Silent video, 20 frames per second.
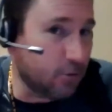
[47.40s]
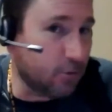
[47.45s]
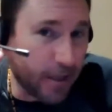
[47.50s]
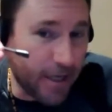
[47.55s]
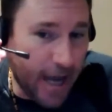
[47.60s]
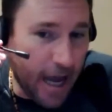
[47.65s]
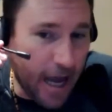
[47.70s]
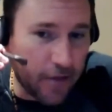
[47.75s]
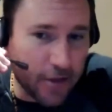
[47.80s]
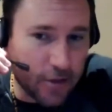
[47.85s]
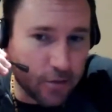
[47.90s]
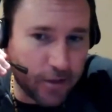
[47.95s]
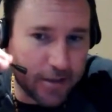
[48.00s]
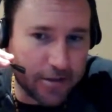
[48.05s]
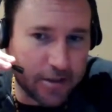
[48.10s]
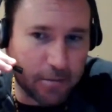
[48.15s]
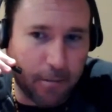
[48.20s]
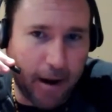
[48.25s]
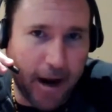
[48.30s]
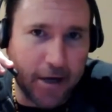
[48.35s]
one. But now this one
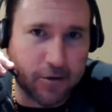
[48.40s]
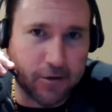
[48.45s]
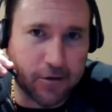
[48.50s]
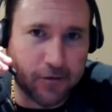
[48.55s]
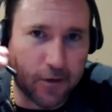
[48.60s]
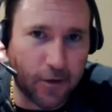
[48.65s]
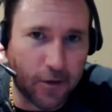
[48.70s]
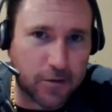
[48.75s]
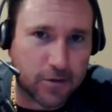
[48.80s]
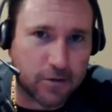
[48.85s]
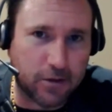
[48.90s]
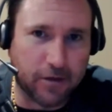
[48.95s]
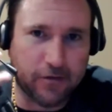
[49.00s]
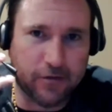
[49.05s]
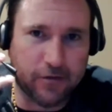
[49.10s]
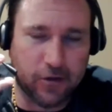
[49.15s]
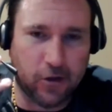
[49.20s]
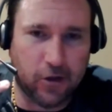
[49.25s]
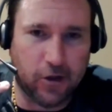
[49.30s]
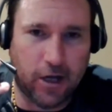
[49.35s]
has a microphone, so I
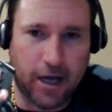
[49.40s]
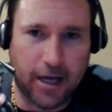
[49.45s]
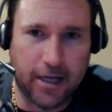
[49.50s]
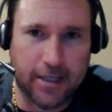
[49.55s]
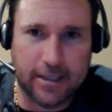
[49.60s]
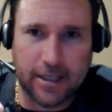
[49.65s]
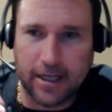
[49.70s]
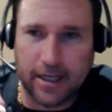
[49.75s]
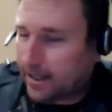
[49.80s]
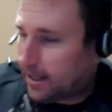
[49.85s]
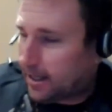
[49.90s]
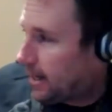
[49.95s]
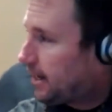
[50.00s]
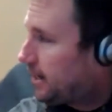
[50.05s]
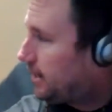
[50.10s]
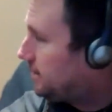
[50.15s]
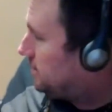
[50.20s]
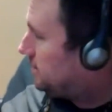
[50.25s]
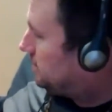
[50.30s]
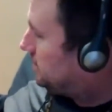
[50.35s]
feel all high tech.
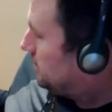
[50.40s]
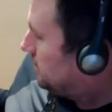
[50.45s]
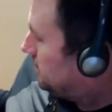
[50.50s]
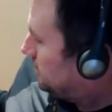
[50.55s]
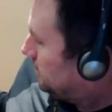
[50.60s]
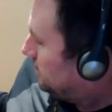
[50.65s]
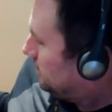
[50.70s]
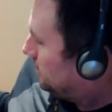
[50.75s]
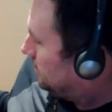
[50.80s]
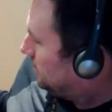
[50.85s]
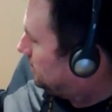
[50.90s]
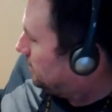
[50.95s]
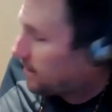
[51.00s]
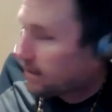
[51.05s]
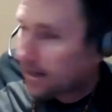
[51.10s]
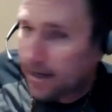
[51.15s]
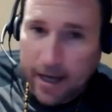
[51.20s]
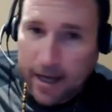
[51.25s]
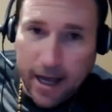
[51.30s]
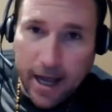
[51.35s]
And
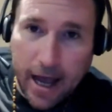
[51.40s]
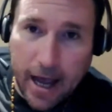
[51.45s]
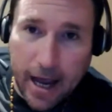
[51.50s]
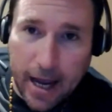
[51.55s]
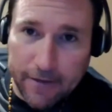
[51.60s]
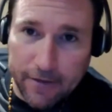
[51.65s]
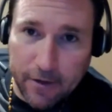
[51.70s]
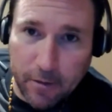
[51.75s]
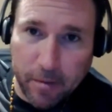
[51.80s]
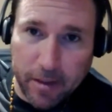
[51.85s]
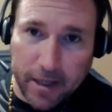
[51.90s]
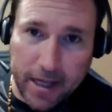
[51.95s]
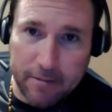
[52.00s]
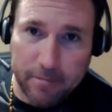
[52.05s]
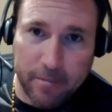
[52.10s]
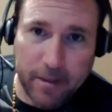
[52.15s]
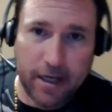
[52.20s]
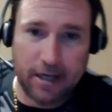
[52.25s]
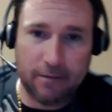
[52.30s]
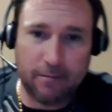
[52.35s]
I have a plant
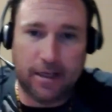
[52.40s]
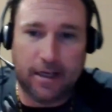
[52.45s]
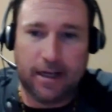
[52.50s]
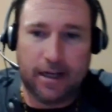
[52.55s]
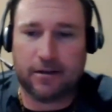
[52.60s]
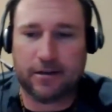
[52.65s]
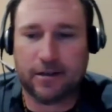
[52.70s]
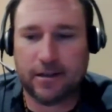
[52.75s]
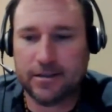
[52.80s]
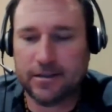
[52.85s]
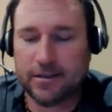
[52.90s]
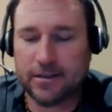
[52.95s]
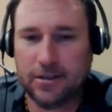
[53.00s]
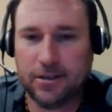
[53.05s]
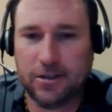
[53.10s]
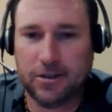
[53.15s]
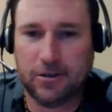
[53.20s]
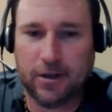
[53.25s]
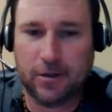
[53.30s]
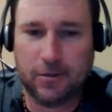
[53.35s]
behind me now because,
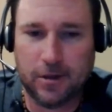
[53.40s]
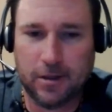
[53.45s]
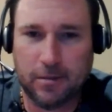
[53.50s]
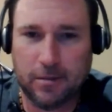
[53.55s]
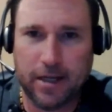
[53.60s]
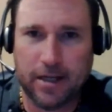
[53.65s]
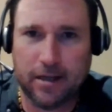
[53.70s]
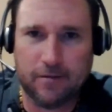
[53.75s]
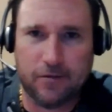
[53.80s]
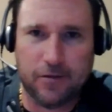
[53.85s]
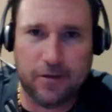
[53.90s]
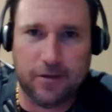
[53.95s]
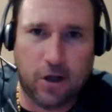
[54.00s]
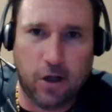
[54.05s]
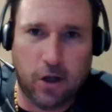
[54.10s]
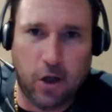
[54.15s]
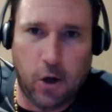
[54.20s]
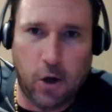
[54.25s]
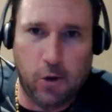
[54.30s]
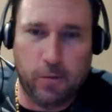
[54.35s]
I want to make it feel
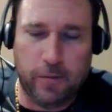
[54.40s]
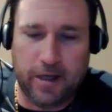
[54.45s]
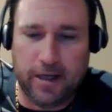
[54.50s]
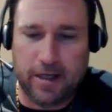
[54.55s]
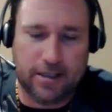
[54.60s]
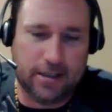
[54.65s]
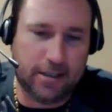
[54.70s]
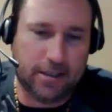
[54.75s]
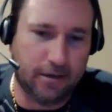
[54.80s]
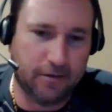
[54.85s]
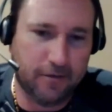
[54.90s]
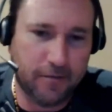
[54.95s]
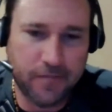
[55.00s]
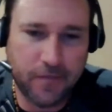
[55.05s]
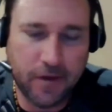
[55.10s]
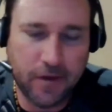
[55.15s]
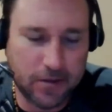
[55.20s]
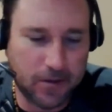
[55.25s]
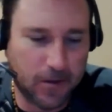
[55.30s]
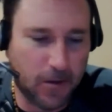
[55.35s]
all homey and stuff.
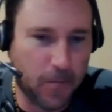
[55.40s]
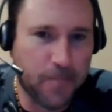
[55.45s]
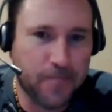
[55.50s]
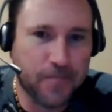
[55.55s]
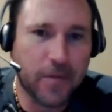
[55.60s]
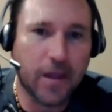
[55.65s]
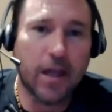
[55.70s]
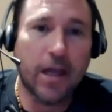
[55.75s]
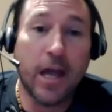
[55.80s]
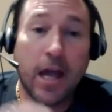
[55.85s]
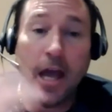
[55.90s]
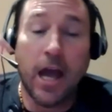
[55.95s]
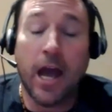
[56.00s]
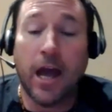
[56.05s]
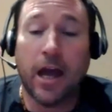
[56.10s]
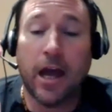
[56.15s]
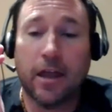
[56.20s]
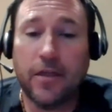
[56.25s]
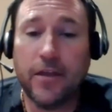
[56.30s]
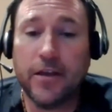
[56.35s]
So
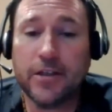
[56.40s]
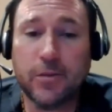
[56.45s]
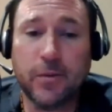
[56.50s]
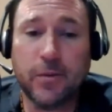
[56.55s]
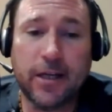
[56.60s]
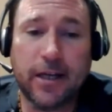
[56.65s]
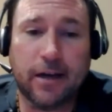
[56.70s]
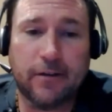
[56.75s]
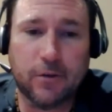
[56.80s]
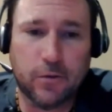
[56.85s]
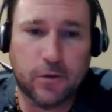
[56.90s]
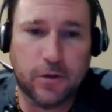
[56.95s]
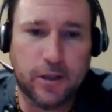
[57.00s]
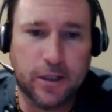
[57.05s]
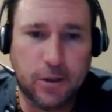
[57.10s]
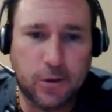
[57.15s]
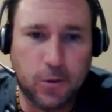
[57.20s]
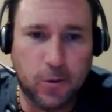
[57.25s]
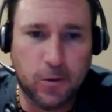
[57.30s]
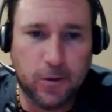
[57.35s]
this week I have a
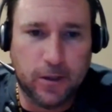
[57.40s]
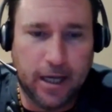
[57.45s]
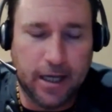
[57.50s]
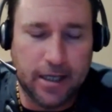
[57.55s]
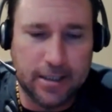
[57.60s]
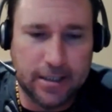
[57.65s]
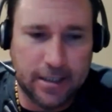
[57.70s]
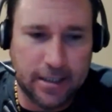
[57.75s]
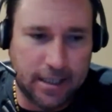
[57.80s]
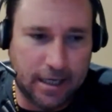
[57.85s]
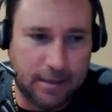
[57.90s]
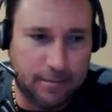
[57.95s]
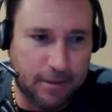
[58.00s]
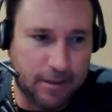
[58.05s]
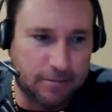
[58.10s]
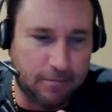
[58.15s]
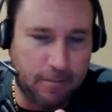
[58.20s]
really cool guest. His name is